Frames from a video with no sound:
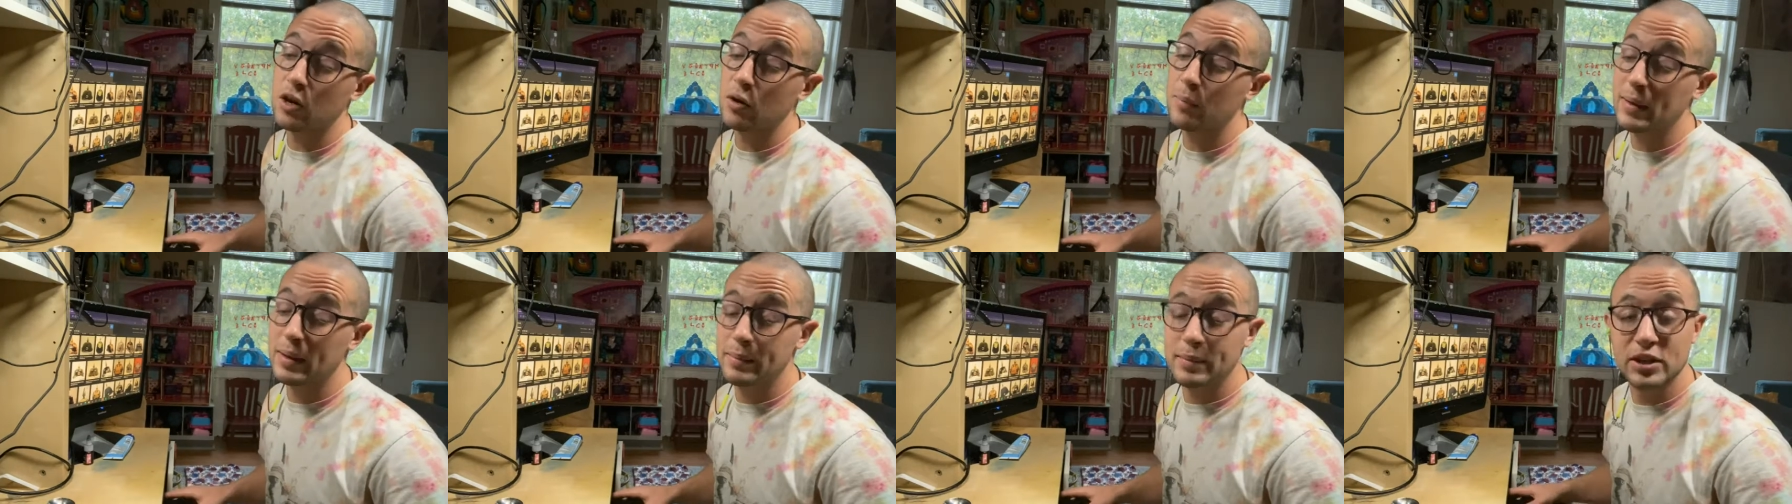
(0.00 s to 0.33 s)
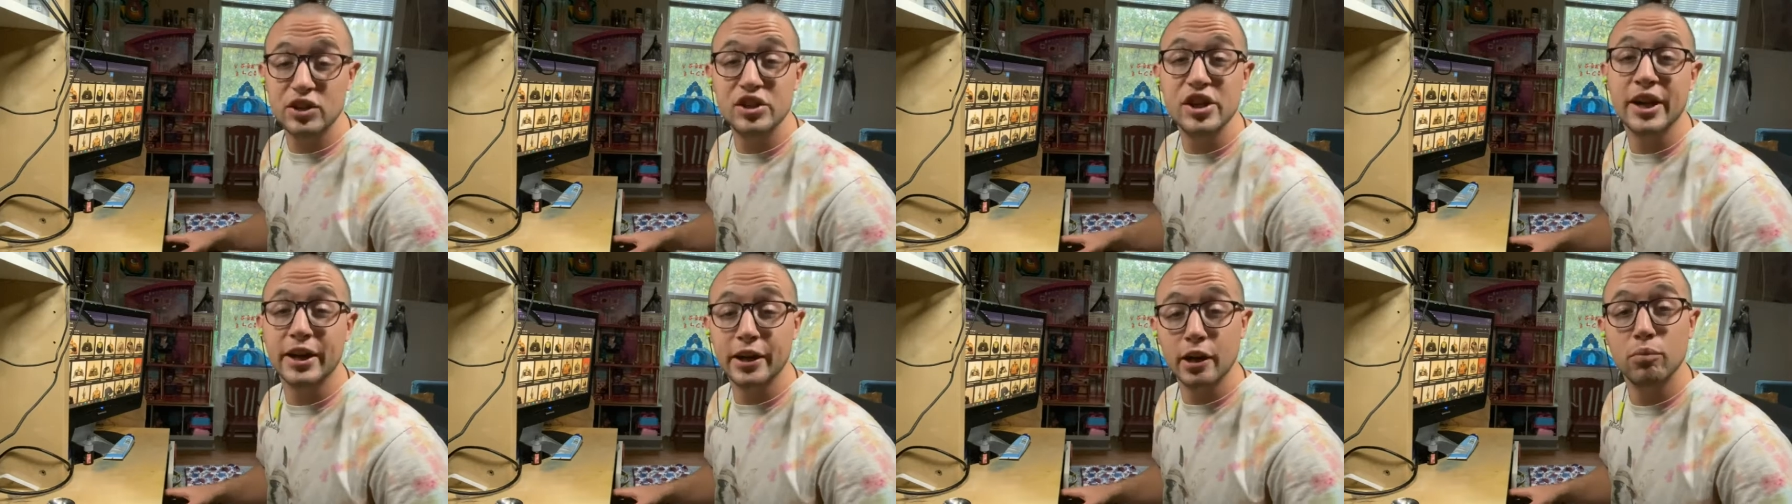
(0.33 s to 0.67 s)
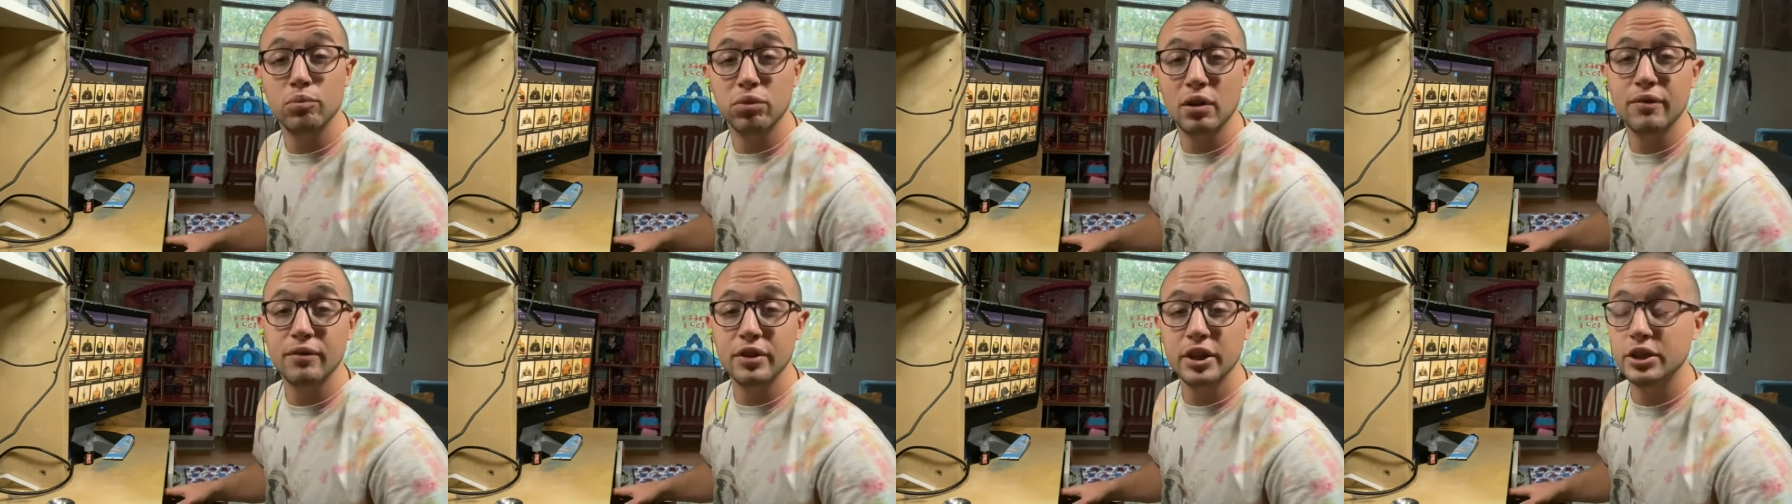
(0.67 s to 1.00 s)
maybe check your
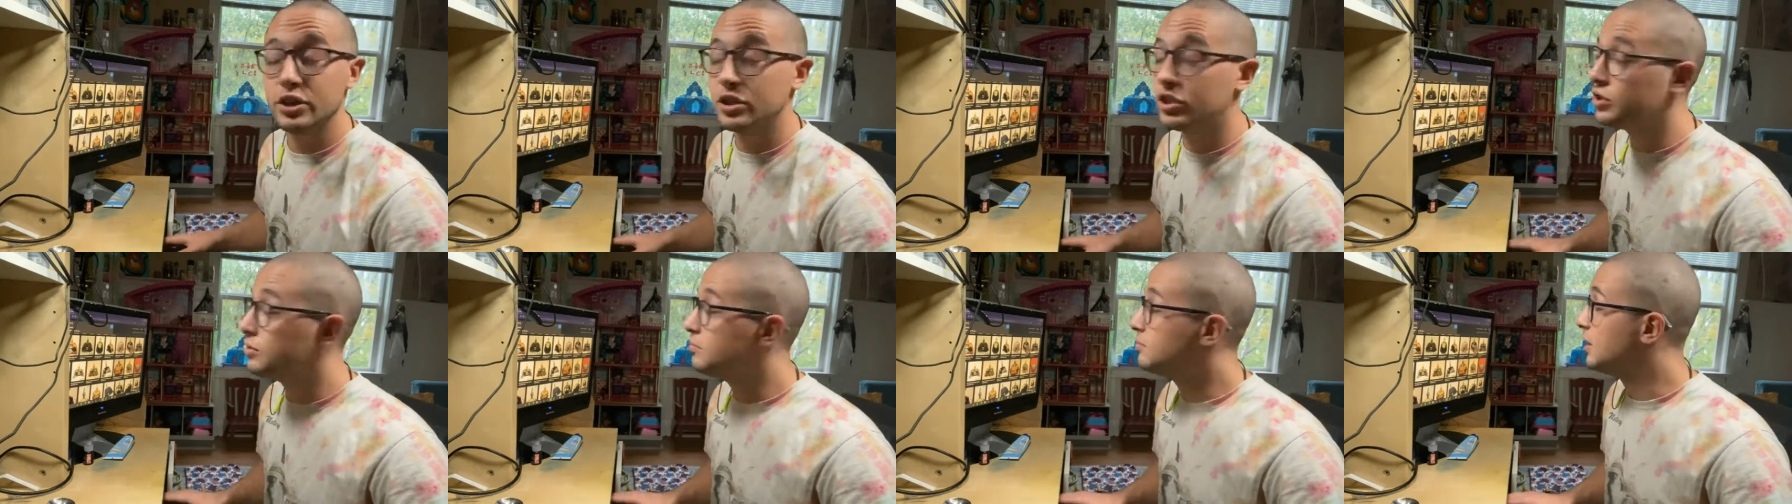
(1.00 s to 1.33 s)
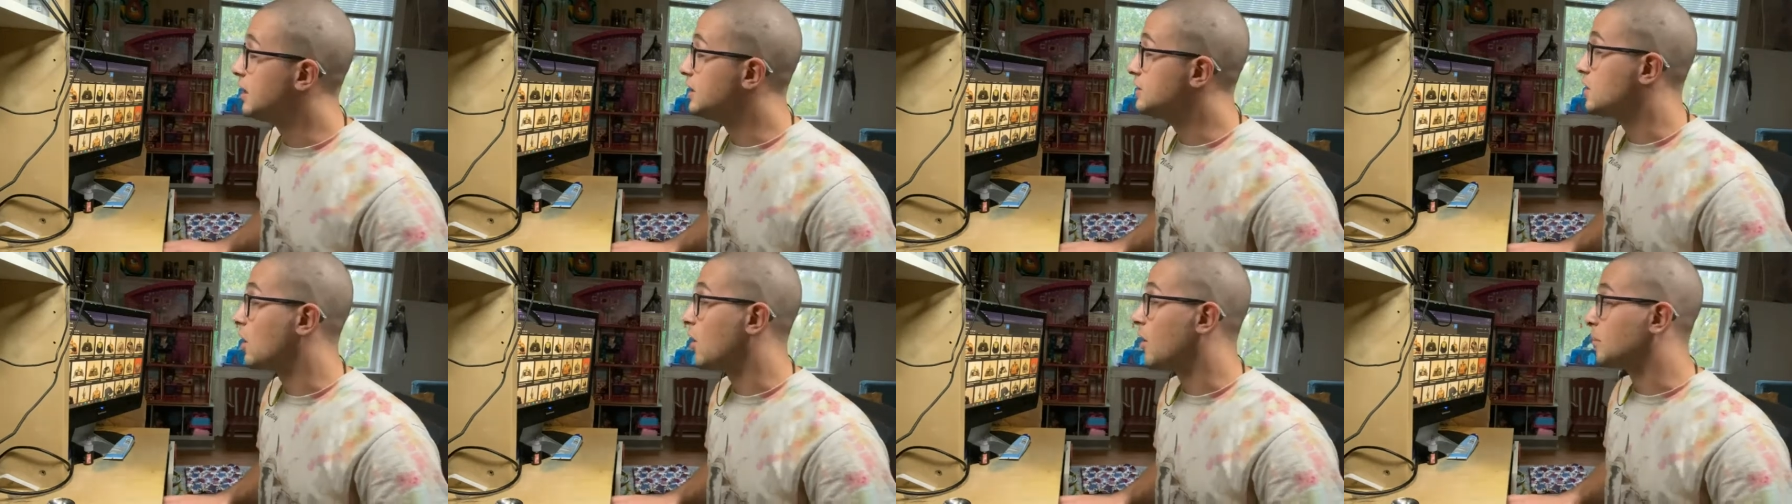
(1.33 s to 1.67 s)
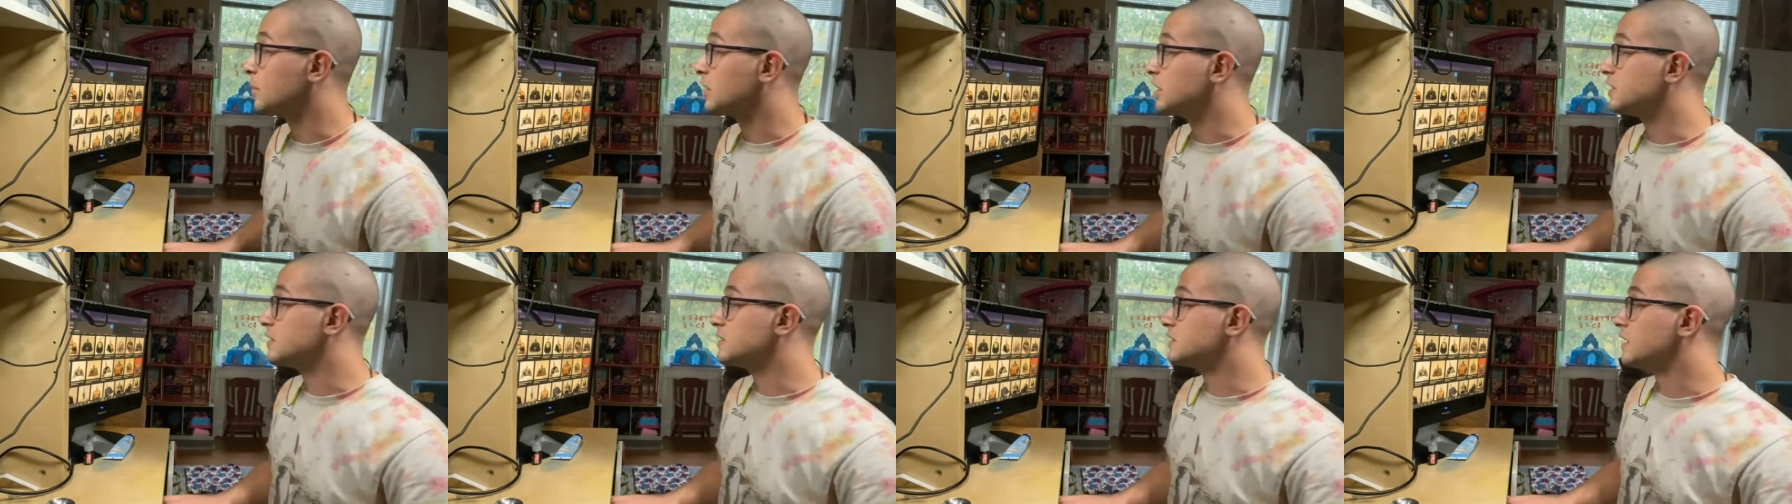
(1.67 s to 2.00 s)
privilege. That's all I'm
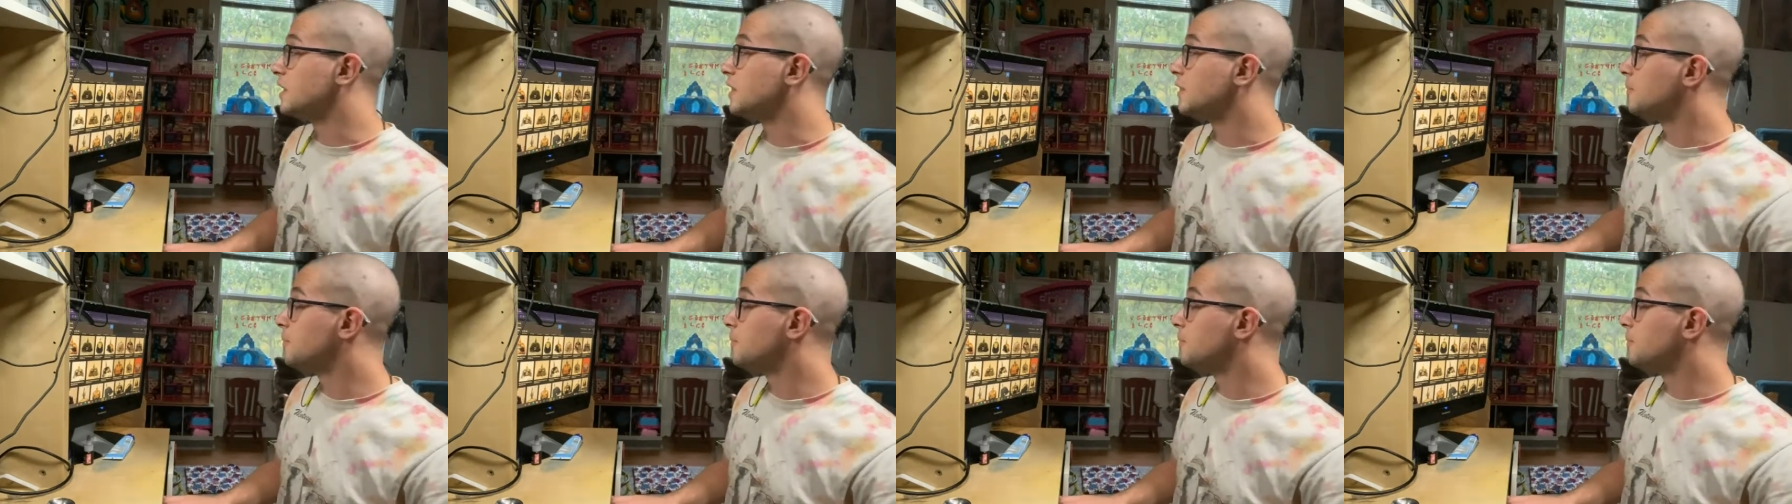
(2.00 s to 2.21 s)
gonna say.